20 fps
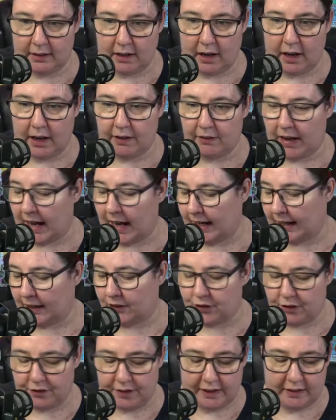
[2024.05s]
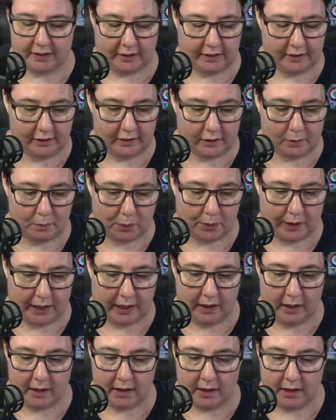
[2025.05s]
I've had extra Ventolin this
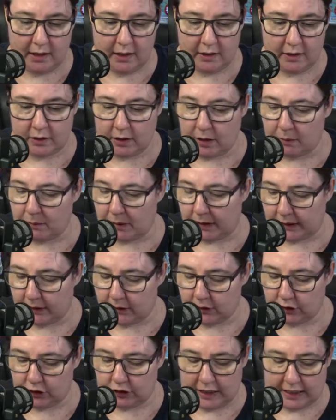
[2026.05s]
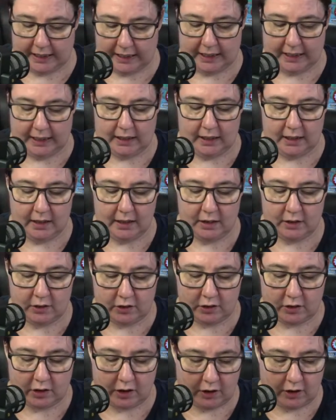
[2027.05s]
morning, so I'm a little shaky.
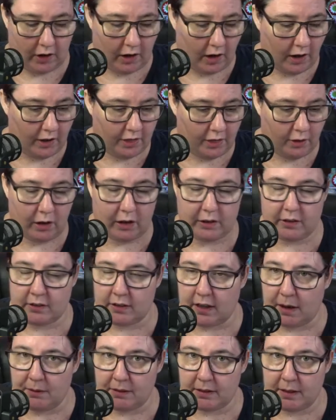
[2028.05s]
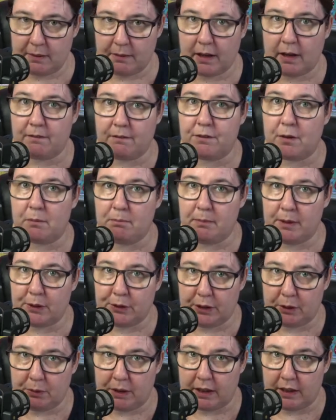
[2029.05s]
So I thought I'll start with something I'm
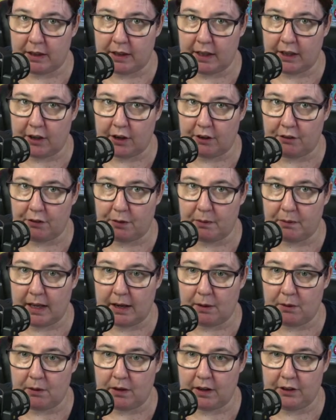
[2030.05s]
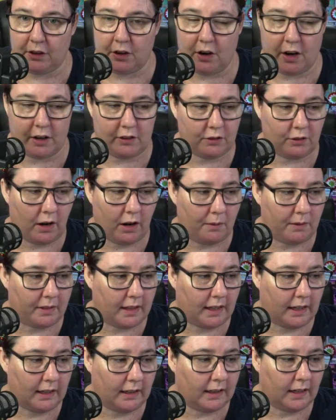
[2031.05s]
familiar with and go from there. Are you guys all right with
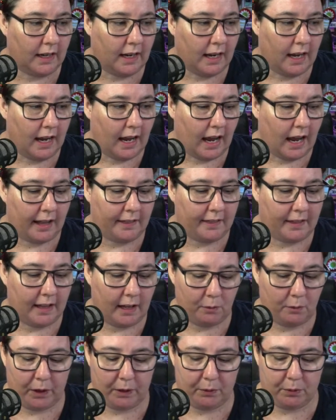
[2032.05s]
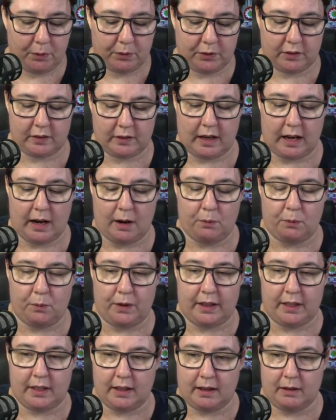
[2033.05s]
that? And then we will start
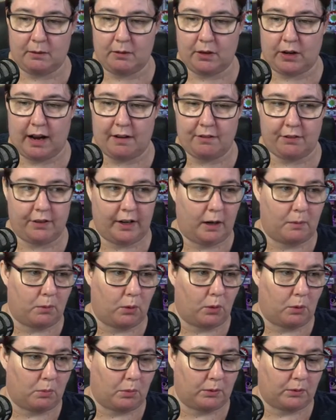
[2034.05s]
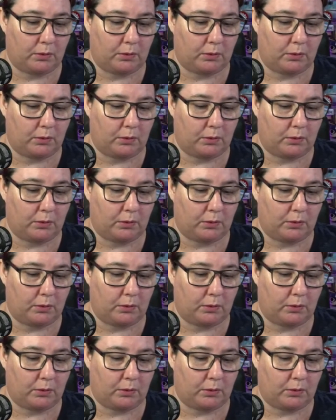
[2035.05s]
with covering a bauble.